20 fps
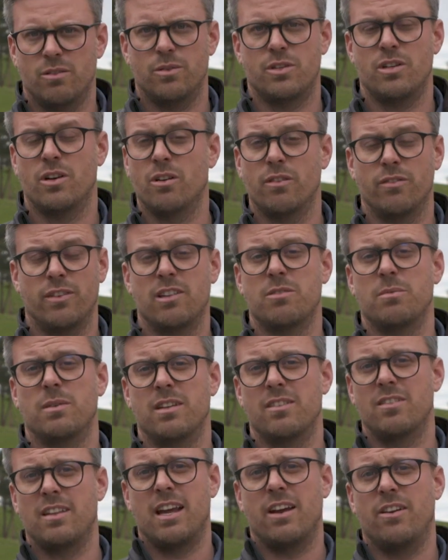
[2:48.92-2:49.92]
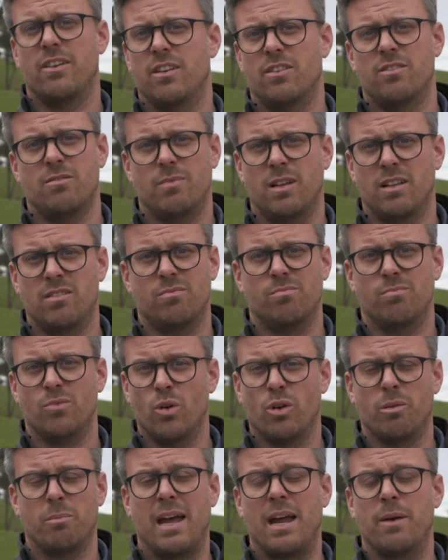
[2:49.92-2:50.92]
the return on investment is there, and it's
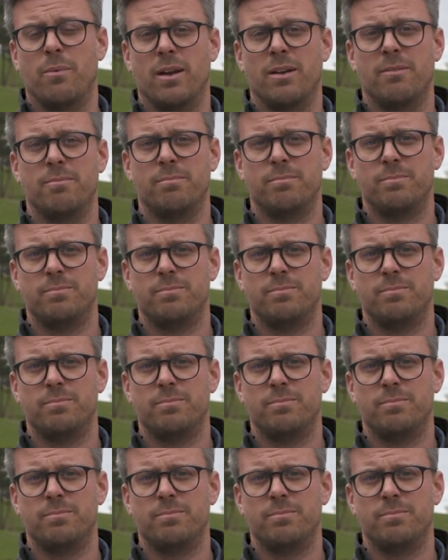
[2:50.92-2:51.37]
not a bad one.